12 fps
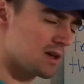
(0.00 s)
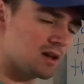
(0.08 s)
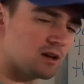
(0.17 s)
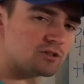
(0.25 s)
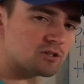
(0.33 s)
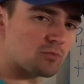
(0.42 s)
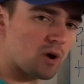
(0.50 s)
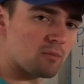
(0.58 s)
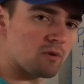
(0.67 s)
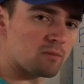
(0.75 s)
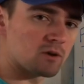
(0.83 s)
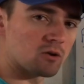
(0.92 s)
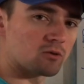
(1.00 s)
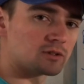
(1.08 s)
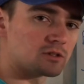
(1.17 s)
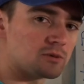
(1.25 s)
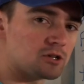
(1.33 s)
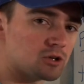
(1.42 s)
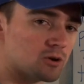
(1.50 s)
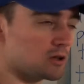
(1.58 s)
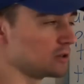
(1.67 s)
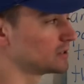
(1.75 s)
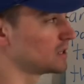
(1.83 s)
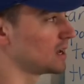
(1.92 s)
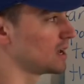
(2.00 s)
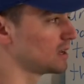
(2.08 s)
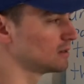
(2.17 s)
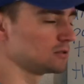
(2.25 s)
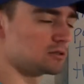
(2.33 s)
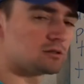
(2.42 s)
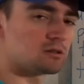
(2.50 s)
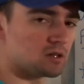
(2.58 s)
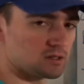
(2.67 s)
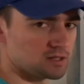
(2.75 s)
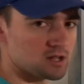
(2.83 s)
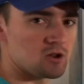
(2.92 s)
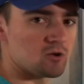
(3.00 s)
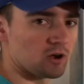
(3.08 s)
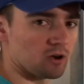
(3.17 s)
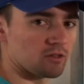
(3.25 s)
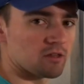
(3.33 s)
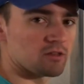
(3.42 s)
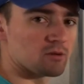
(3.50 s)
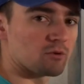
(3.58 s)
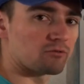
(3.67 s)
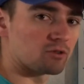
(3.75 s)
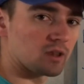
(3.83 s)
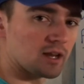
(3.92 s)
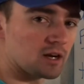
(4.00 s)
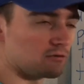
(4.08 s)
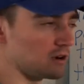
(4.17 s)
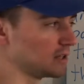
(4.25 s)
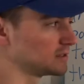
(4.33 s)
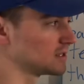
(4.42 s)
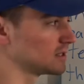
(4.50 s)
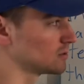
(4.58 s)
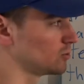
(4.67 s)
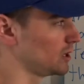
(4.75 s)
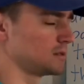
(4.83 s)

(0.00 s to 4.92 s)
Here's the problem I'm going to be showing you today, continuing on the theme of related rates this week.